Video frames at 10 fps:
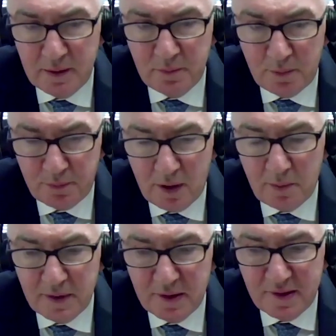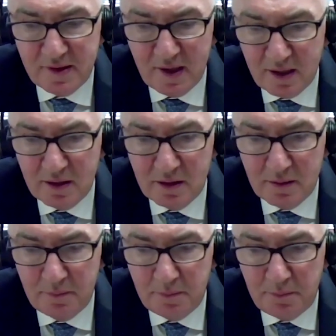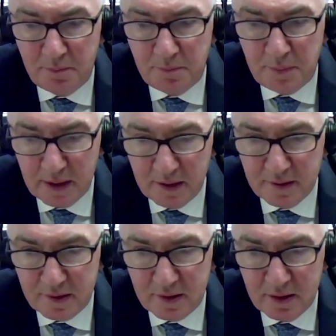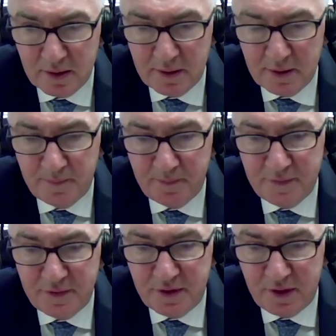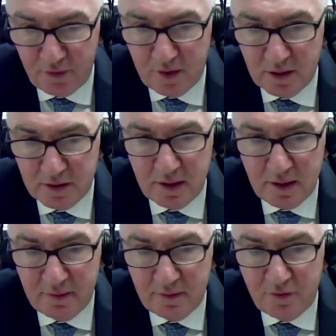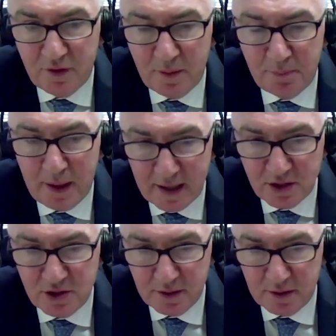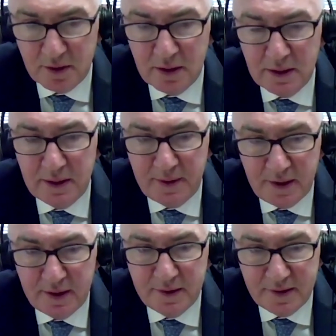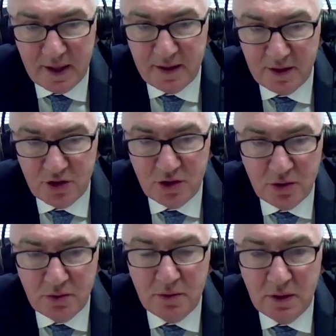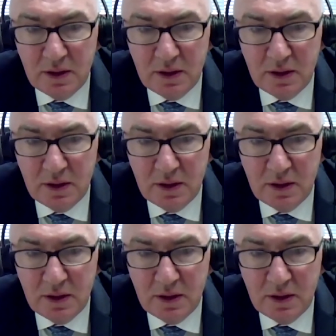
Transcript: But probably the single biggest difficulty for the patient is that issue